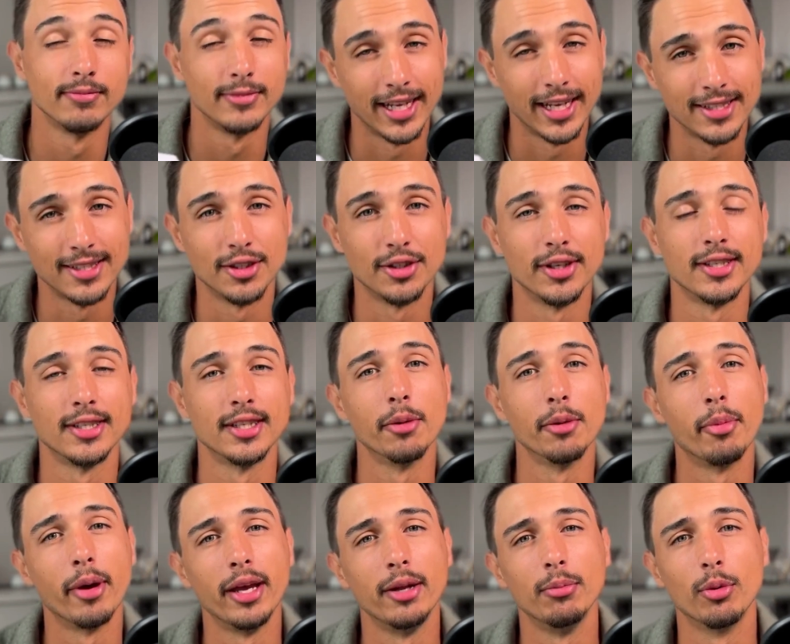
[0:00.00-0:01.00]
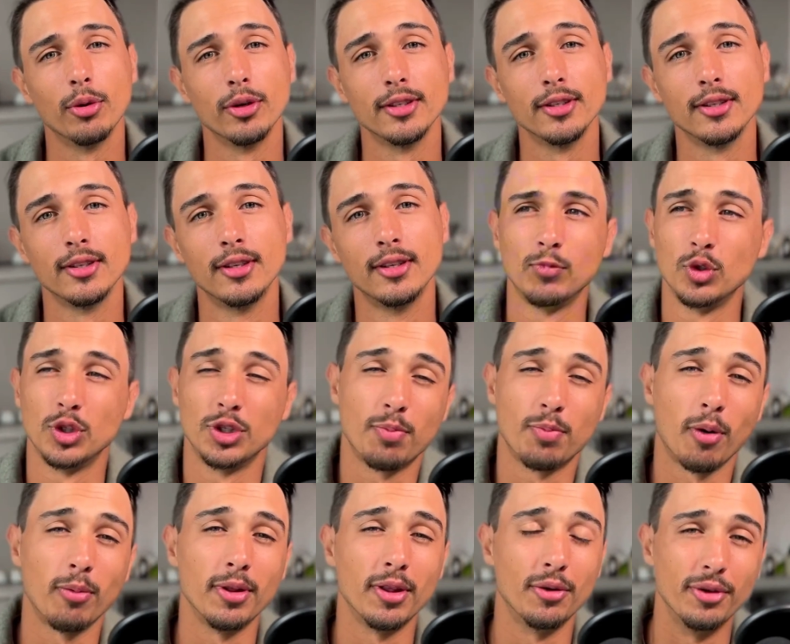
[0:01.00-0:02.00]
That's addressing a pain point, which is
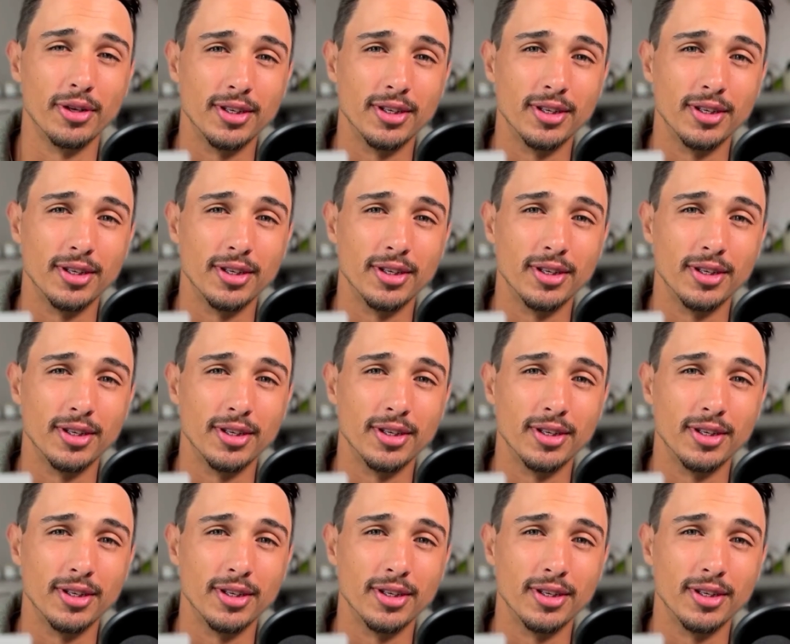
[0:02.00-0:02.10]
probably the